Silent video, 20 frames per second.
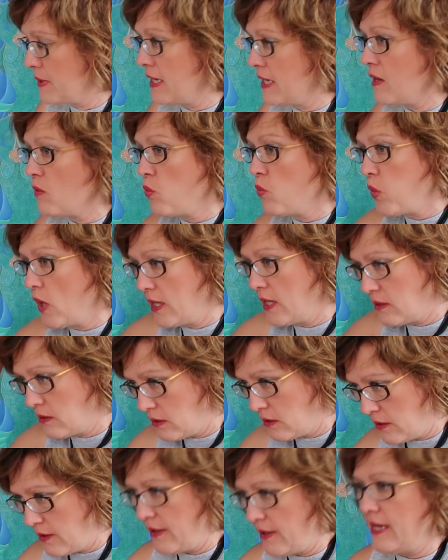But
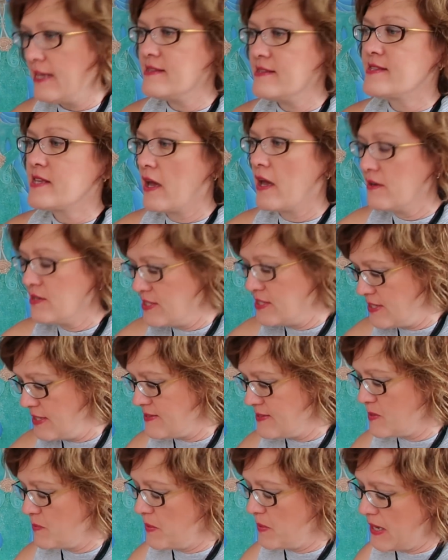it's going to
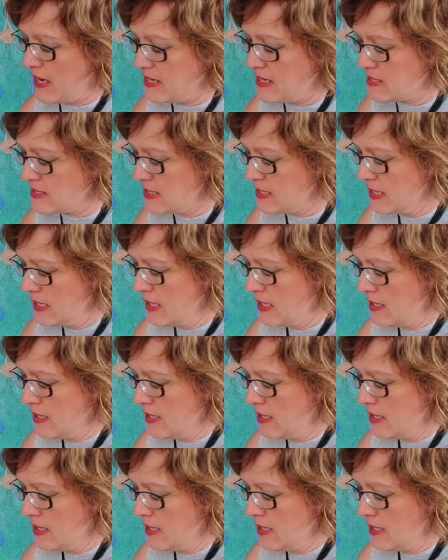dissipate.